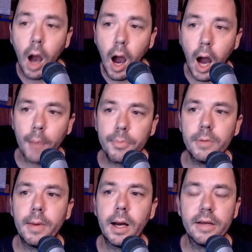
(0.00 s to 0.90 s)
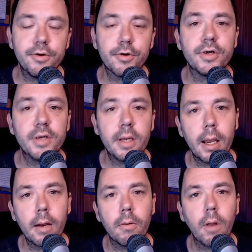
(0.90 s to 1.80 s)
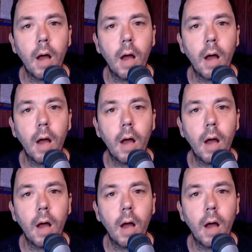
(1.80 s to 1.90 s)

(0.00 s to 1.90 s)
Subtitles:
optimize your channel,